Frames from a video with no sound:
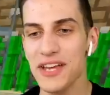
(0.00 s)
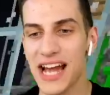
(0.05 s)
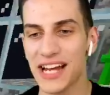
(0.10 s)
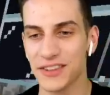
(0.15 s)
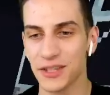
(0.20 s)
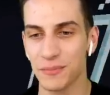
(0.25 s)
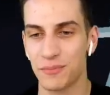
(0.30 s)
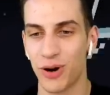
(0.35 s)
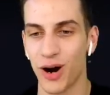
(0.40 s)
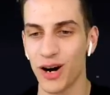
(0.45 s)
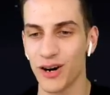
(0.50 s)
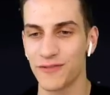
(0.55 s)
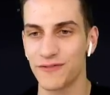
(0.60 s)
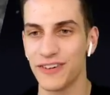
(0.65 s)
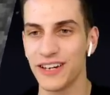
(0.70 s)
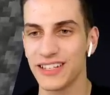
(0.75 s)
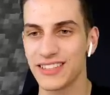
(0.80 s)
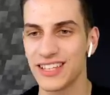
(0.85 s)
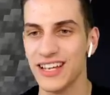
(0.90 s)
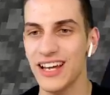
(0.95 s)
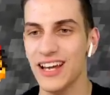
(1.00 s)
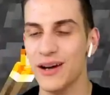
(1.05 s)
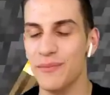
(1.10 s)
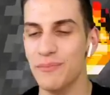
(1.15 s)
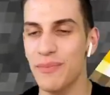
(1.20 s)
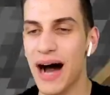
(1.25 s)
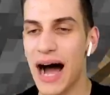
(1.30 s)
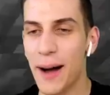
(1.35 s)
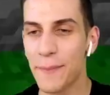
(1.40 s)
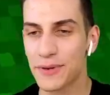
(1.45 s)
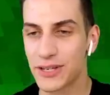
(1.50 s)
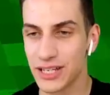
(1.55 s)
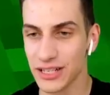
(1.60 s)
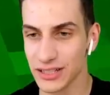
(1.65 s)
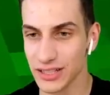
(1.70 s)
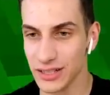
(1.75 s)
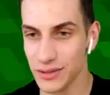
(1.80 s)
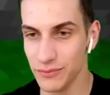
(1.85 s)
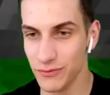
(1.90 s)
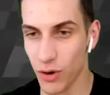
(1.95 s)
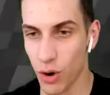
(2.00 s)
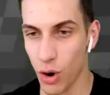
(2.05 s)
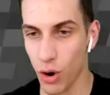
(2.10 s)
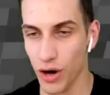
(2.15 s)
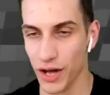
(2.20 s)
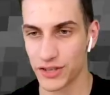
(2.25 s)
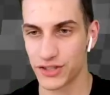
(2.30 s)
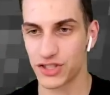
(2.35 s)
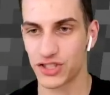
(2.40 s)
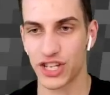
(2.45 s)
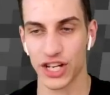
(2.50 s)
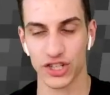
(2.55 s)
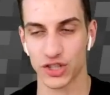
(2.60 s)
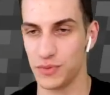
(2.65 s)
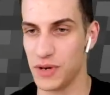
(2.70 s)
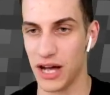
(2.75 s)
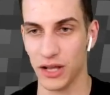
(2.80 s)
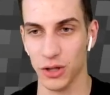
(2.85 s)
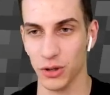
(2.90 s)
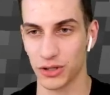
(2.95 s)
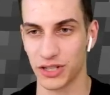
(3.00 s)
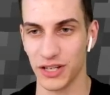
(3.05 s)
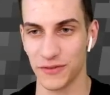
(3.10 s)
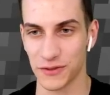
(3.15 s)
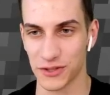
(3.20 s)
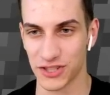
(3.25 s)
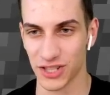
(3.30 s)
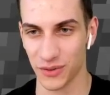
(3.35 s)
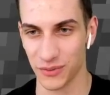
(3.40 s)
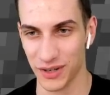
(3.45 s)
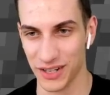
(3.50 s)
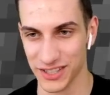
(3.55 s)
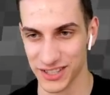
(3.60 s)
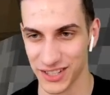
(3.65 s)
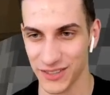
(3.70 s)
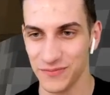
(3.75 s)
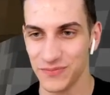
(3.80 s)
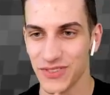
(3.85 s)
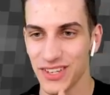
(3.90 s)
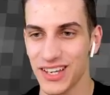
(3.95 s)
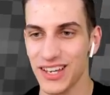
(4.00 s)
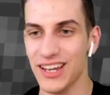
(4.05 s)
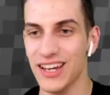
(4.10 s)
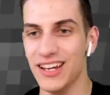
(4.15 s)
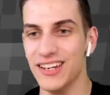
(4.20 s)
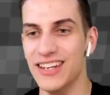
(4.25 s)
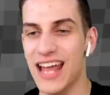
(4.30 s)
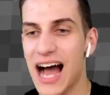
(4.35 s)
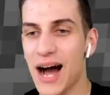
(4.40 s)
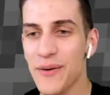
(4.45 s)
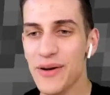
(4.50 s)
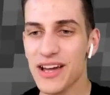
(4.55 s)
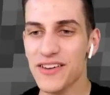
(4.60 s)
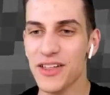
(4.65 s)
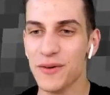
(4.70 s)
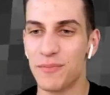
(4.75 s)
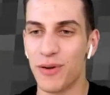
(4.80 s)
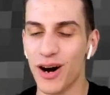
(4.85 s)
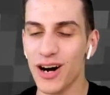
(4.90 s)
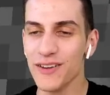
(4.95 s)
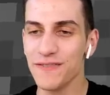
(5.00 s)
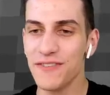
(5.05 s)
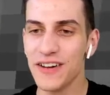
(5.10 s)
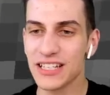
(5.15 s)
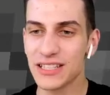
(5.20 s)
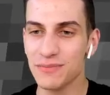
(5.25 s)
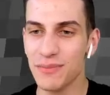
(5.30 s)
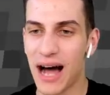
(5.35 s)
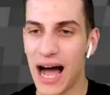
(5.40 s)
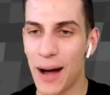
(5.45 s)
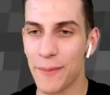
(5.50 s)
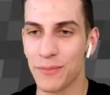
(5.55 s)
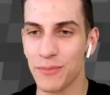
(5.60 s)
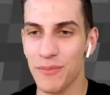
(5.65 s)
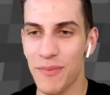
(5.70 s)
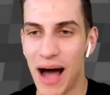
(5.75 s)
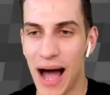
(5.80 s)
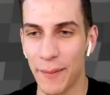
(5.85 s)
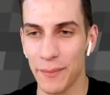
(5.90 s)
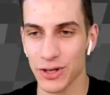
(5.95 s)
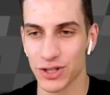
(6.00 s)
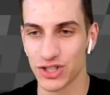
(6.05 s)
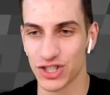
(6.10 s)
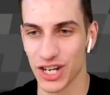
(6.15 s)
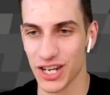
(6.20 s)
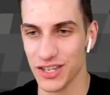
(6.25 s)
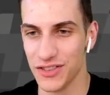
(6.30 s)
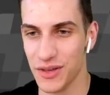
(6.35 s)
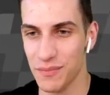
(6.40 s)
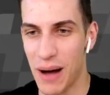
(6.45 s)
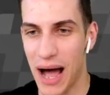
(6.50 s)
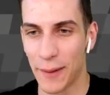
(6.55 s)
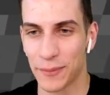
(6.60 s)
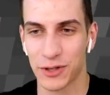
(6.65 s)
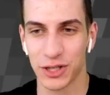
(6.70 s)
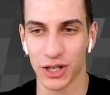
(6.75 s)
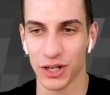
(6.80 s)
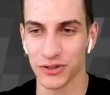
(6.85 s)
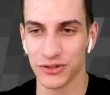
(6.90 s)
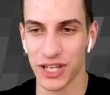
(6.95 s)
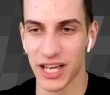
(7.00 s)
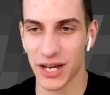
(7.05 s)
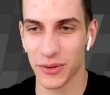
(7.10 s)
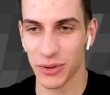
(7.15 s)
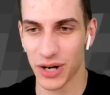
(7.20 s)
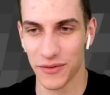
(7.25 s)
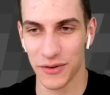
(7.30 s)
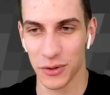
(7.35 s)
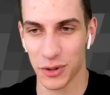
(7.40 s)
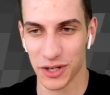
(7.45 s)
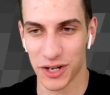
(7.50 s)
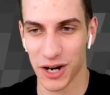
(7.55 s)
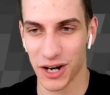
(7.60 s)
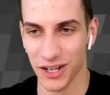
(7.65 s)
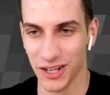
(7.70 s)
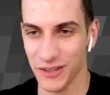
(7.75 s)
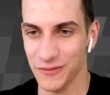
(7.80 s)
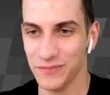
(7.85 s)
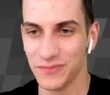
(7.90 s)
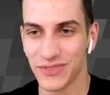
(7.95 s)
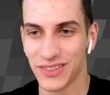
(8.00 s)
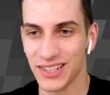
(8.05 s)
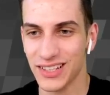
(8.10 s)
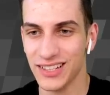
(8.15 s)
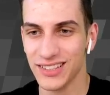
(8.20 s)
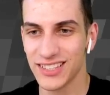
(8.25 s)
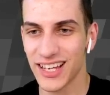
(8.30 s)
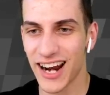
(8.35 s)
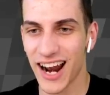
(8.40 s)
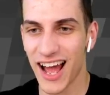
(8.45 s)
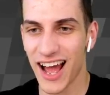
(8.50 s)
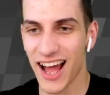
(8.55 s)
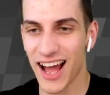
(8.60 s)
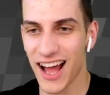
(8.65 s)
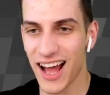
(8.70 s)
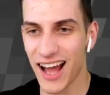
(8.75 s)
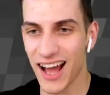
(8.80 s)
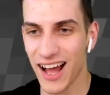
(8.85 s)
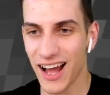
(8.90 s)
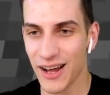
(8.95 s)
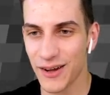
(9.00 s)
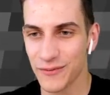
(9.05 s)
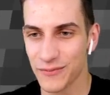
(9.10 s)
got the perfect mob killing. Oh, that sketched me out looking four some reason. Now we have the perfect mob, mob machine, the mob kill thing, whatever you want to call it. Ta-da!